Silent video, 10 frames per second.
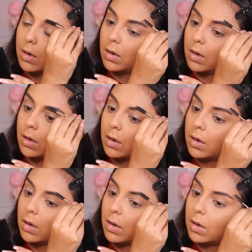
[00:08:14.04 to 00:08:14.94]
really,
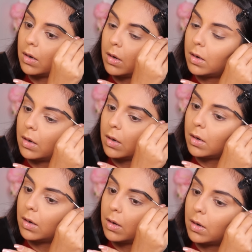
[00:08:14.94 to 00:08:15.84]
really easily
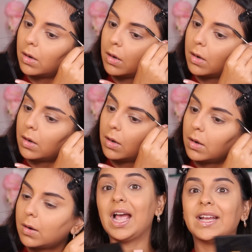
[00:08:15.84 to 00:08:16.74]
and comfortably.
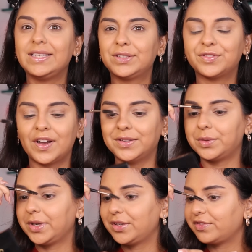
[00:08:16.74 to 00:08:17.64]
I need to find
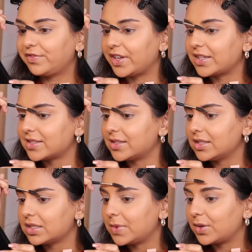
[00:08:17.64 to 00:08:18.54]
a way to fix
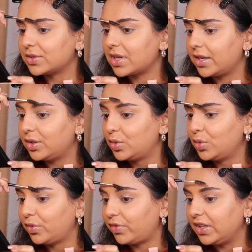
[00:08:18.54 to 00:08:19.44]
this because I
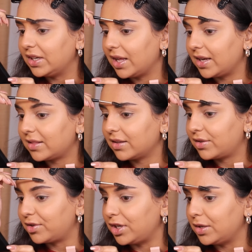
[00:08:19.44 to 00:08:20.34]
do feel like the
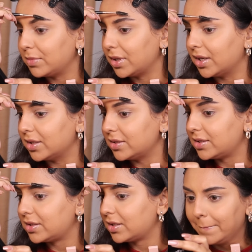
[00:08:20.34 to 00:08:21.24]
cream
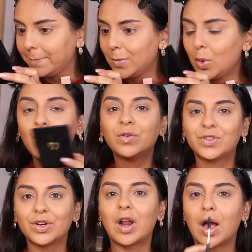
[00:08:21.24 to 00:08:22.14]
has
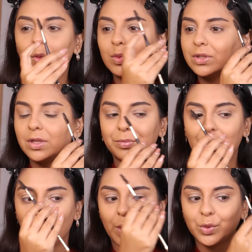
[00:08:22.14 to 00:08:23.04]
moved around the
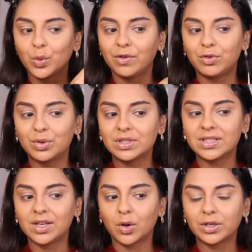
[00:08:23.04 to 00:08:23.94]
brow. I don't know if you can
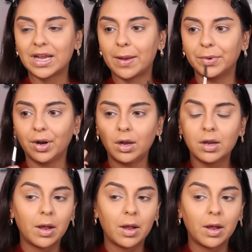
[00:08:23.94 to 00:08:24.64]
see it on camera,